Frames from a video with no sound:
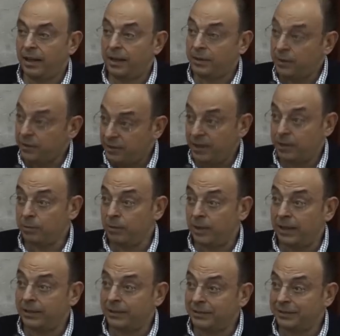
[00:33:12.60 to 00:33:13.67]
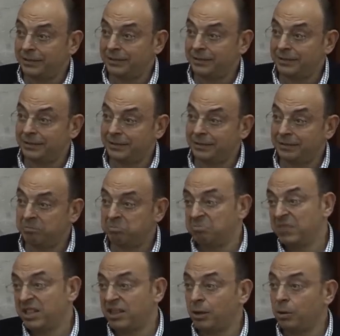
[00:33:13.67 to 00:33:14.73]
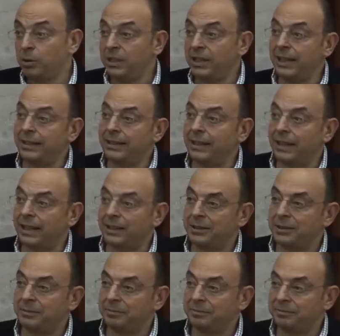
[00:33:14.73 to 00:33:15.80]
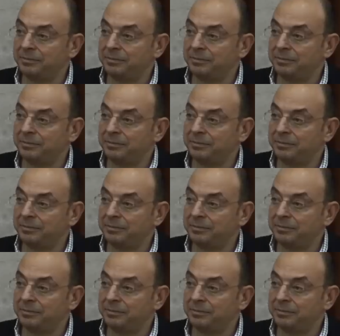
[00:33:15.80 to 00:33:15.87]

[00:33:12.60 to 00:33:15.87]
And the third one, it's a good intellect.